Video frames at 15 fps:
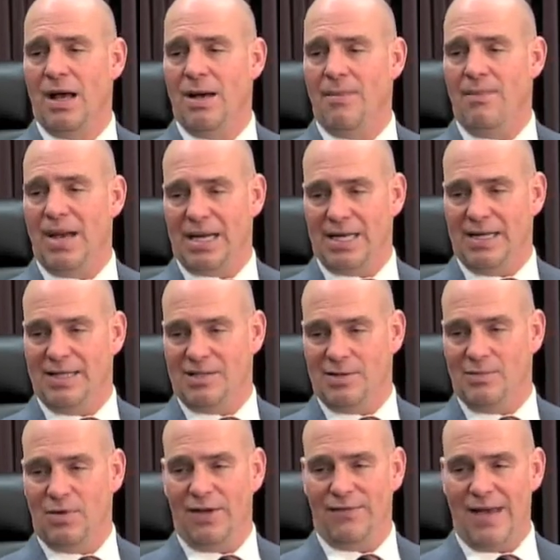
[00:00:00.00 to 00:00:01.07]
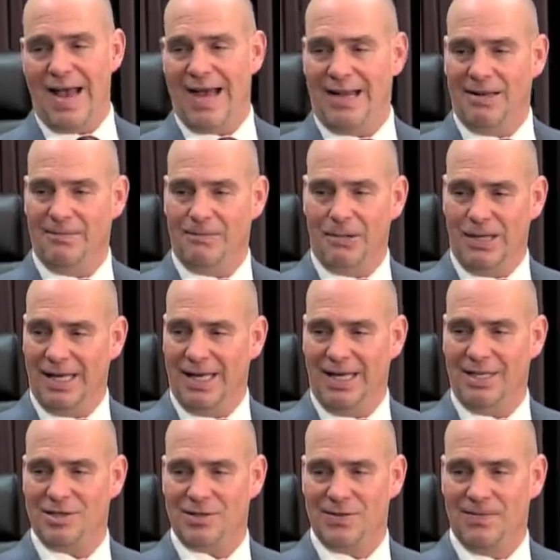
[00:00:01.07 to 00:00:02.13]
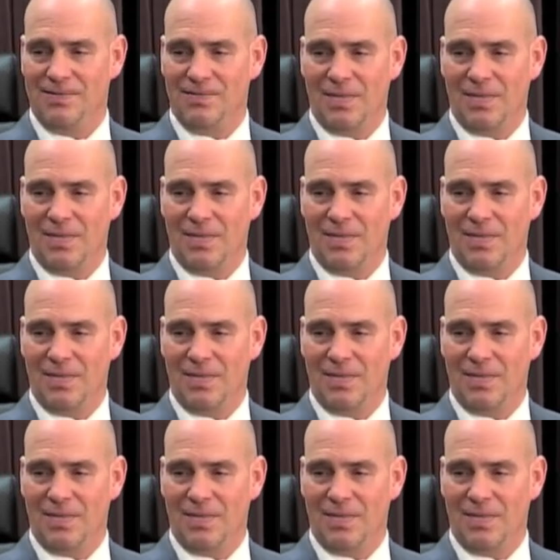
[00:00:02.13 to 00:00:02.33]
a mechanism we've had in place,